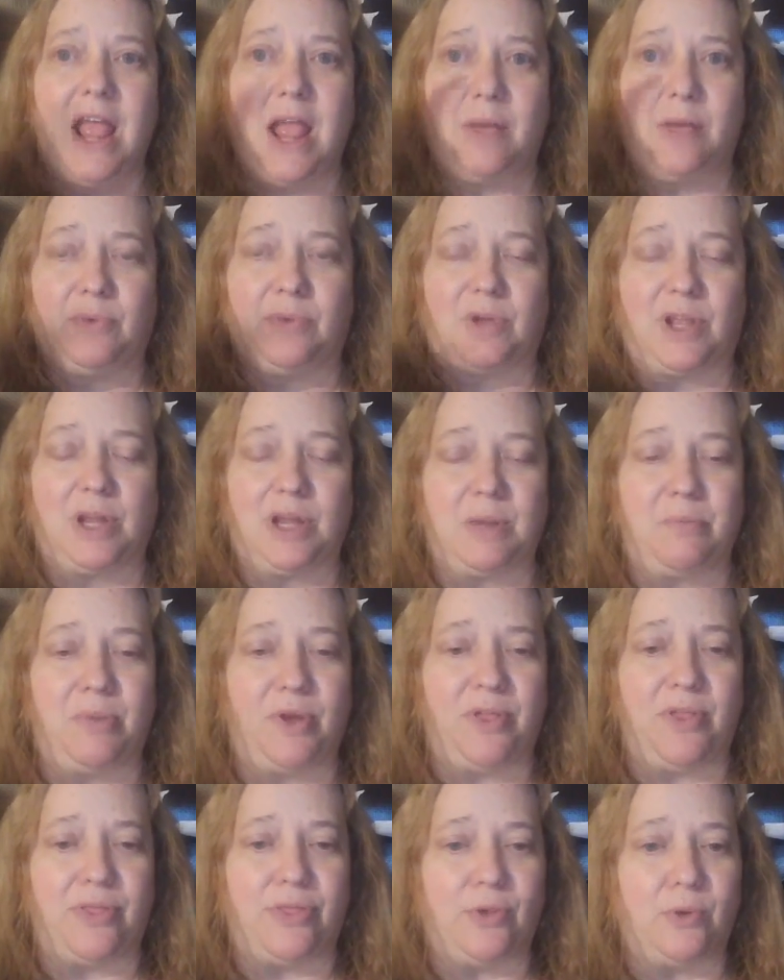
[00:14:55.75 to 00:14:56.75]
And we're going to
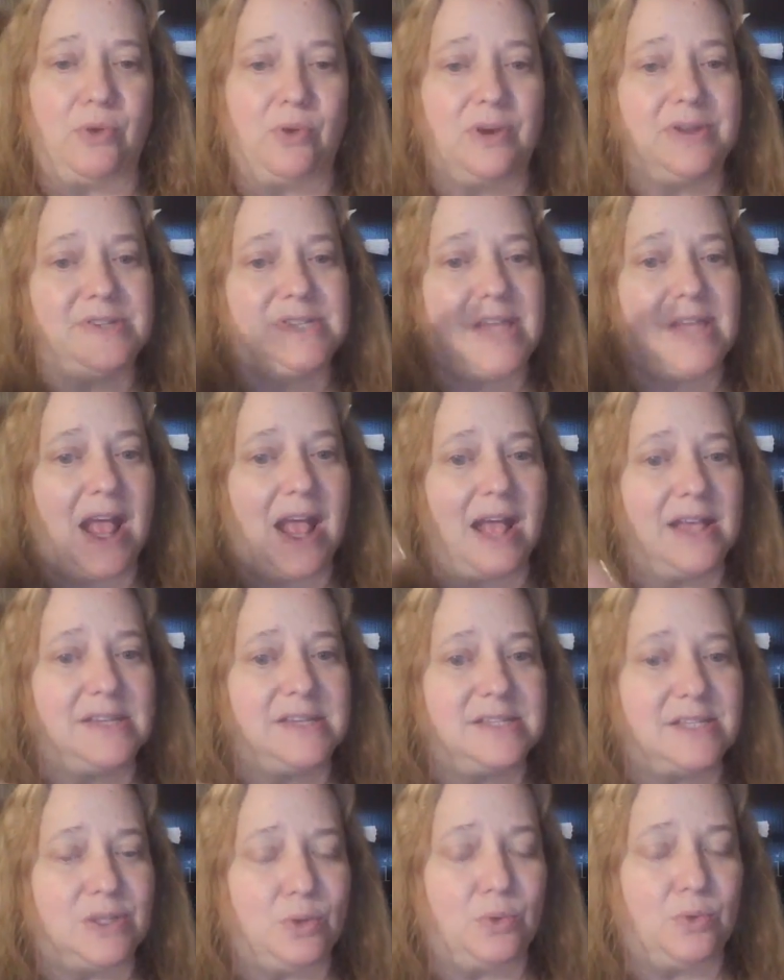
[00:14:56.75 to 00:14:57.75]
put Thor's
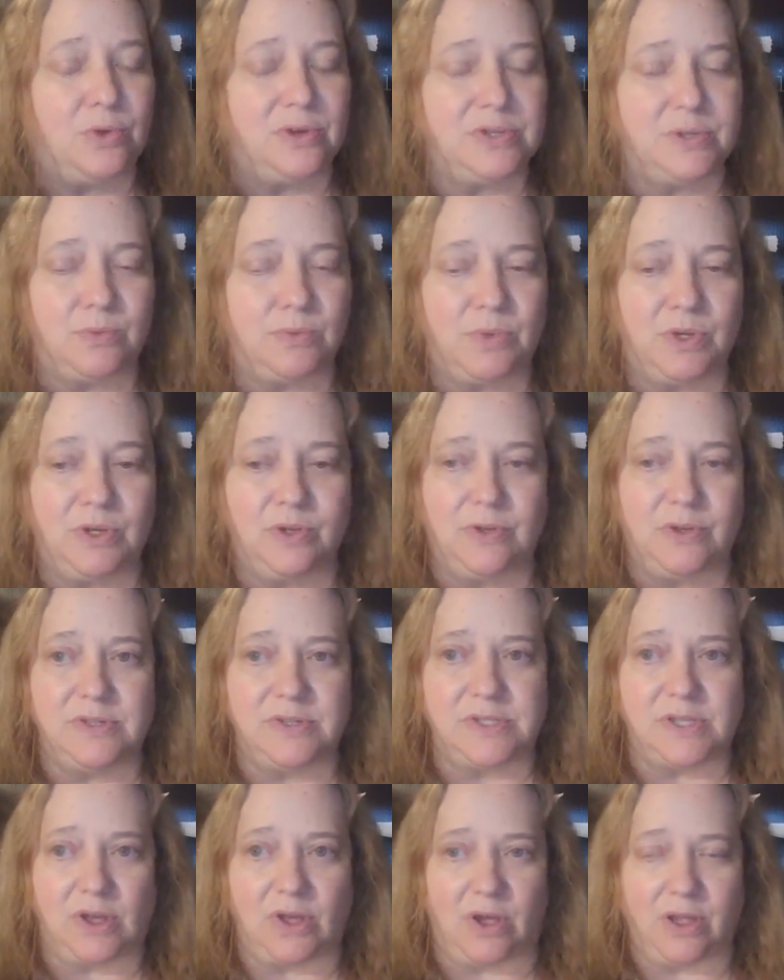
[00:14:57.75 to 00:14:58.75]
as, Thor's
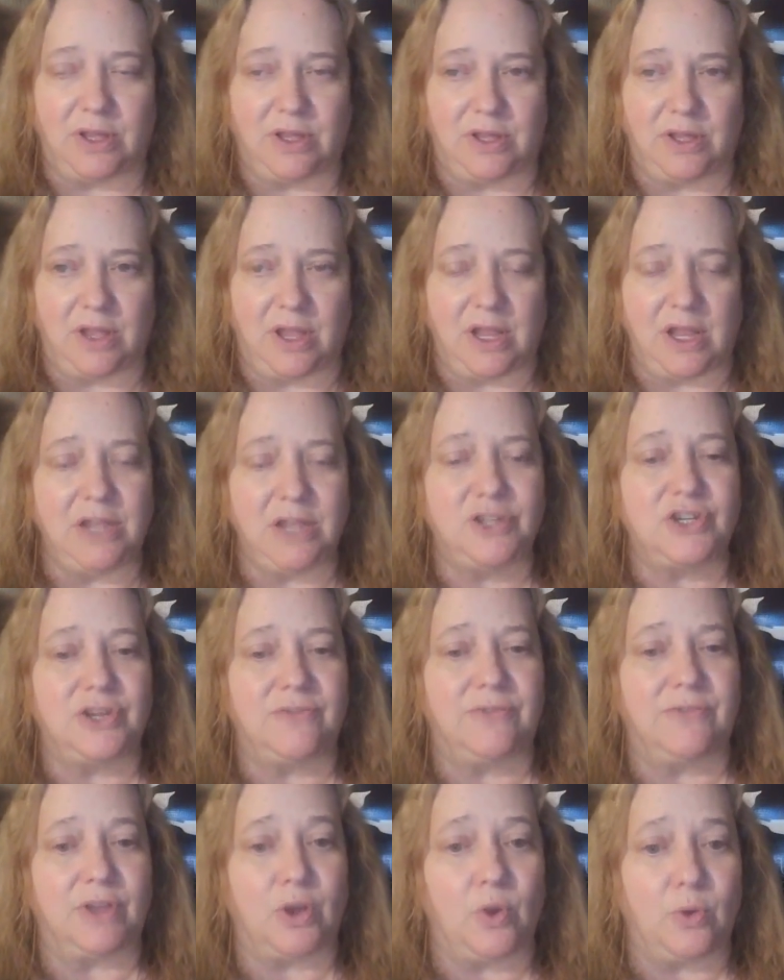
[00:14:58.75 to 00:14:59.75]
runes on the, each of the